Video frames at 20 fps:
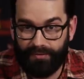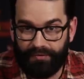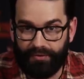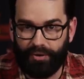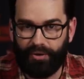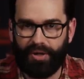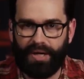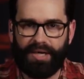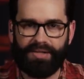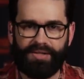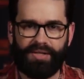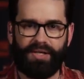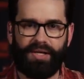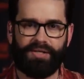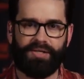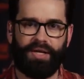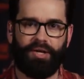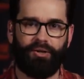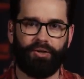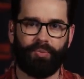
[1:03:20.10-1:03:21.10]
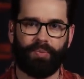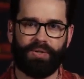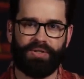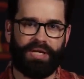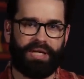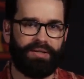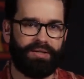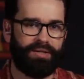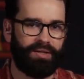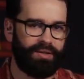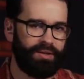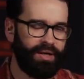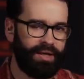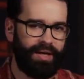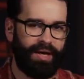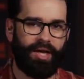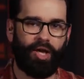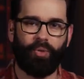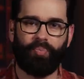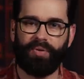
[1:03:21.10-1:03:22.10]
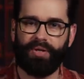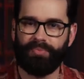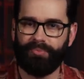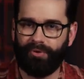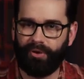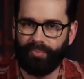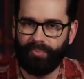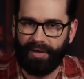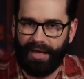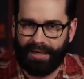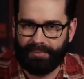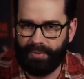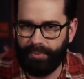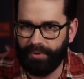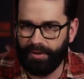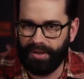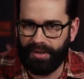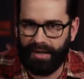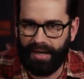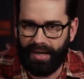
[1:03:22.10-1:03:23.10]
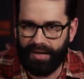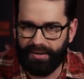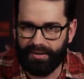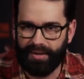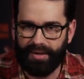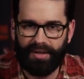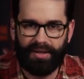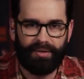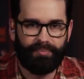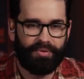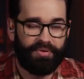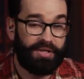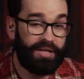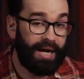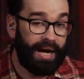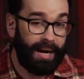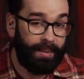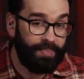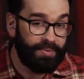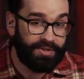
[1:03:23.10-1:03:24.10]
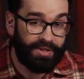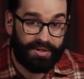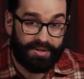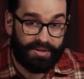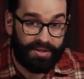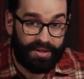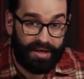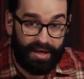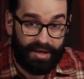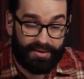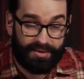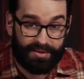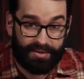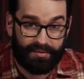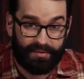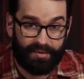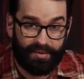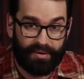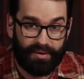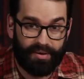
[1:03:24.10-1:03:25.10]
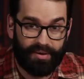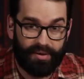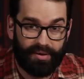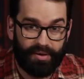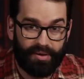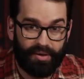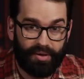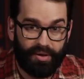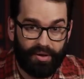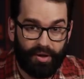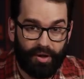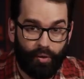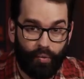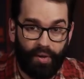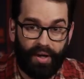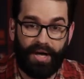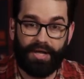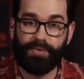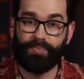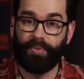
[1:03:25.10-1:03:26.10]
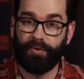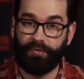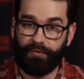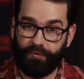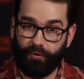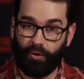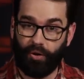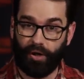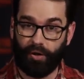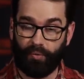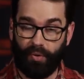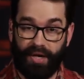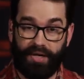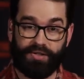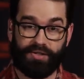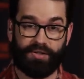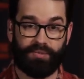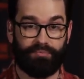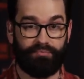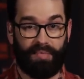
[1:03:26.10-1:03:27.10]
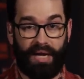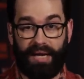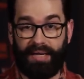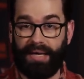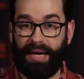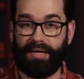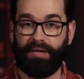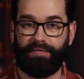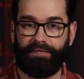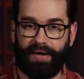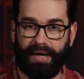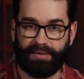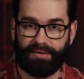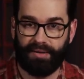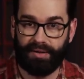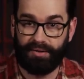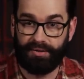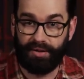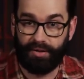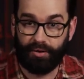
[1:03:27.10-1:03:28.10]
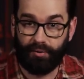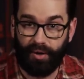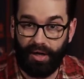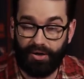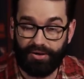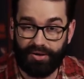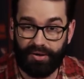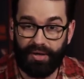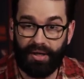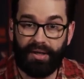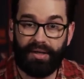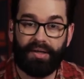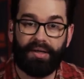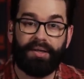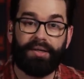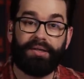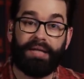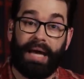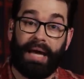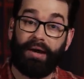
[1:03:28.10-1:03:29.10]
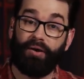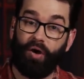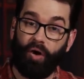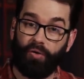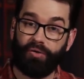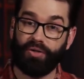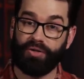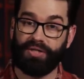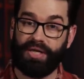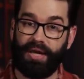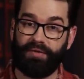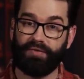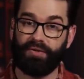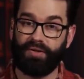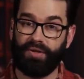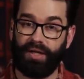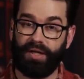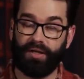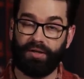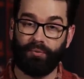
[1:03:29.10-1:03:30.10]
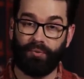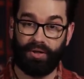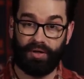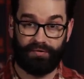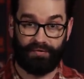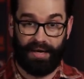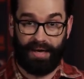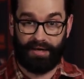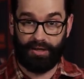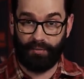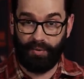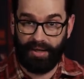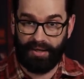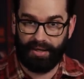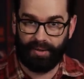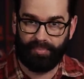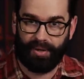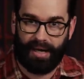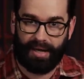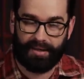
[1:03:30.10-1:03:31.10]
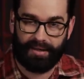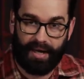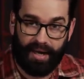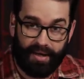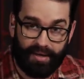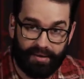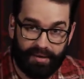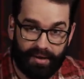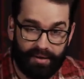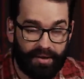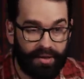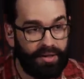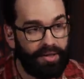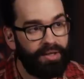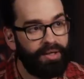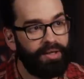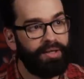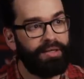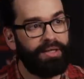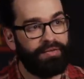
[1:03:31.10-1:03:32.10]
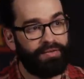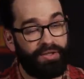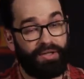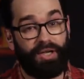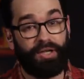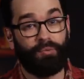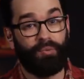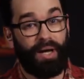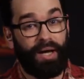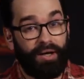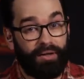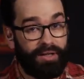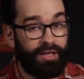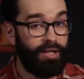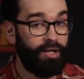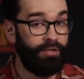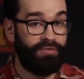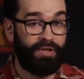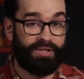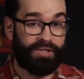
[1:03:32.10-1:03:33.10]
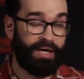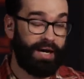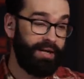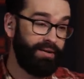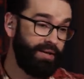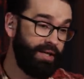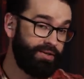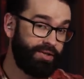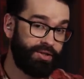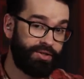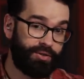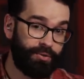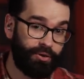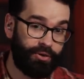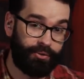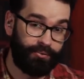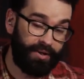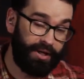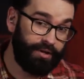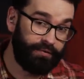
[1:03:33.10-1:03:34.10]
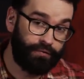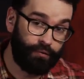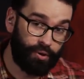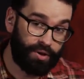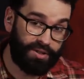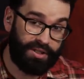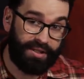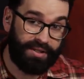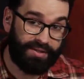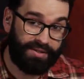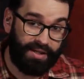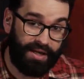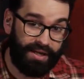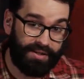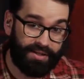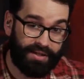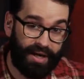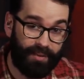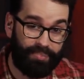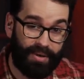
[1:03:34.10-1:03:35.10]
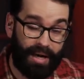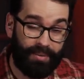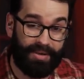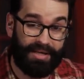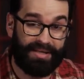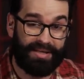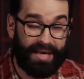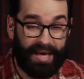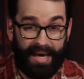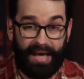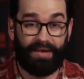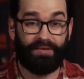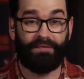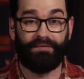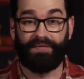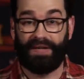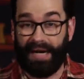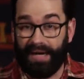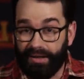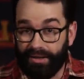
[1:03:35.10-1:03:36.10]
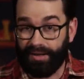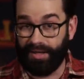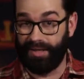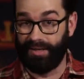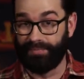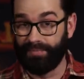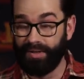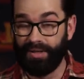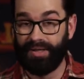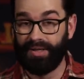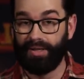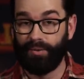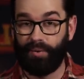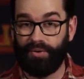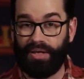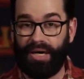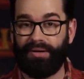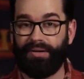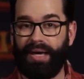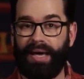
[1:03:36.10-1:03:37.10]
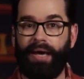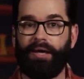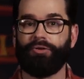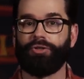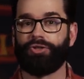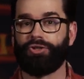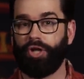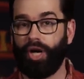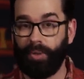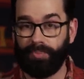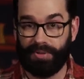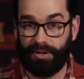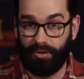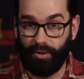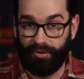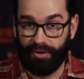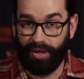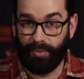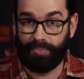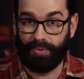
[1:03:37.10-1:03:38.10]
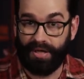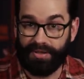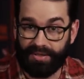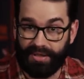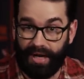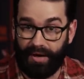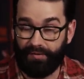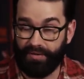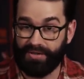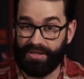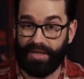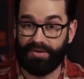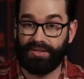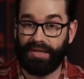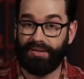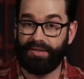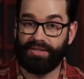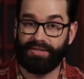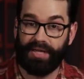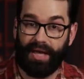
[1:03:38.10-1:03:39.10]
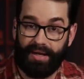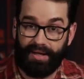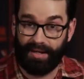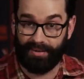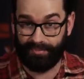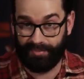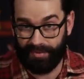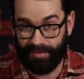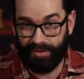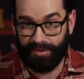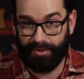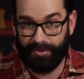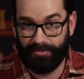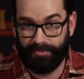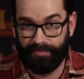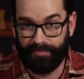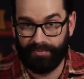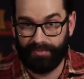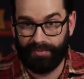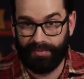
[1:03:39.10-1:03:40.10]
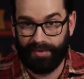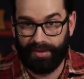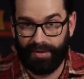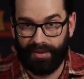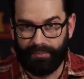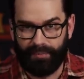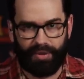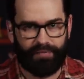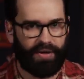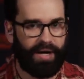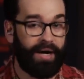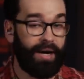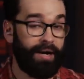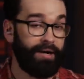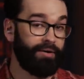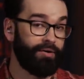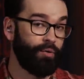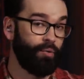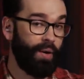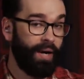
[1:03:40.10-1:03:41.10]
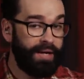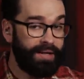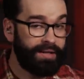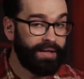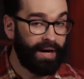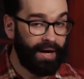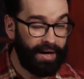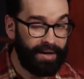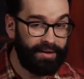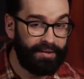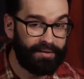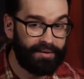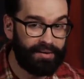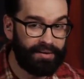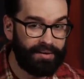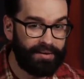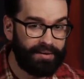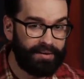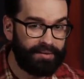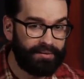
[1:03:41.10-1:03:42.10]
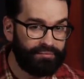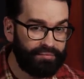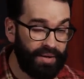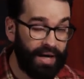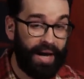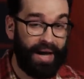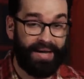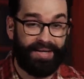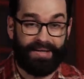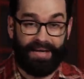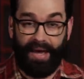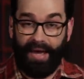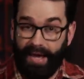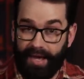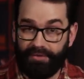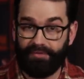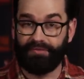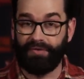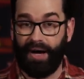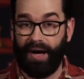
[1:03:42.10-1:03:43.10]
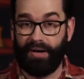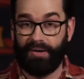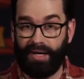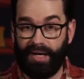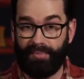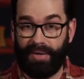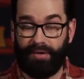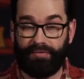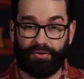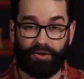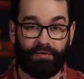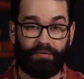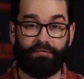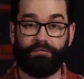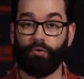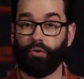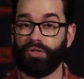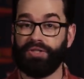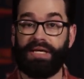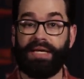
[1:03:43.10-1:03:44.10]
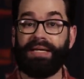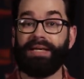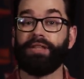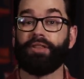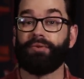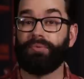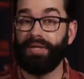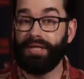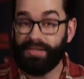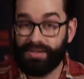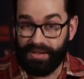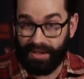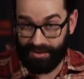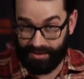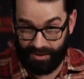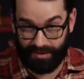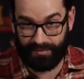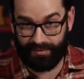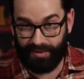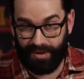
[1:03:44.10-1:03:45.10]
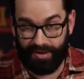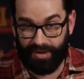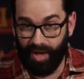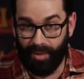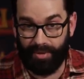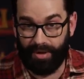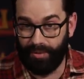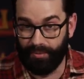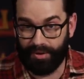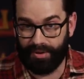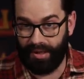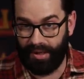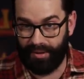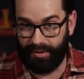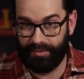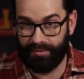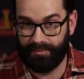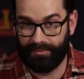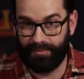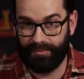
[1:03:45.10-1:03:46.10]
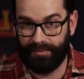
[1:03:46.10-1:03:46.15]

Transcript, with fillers: Flores and his ilk pretend that they're helping more black people get hired, but the opposite is the case. Whereas before, race may not have factored into the equation, now owners have to think when evaluating a black candidate, they have to think, well, you know, if this guy leads us to a 3 and 14 season, I probably can't fire him without Al Sharpton holding a press conference outside the stadium. But if I hire the white guy, I can fire him after a 14 and 3 season and nobody will care.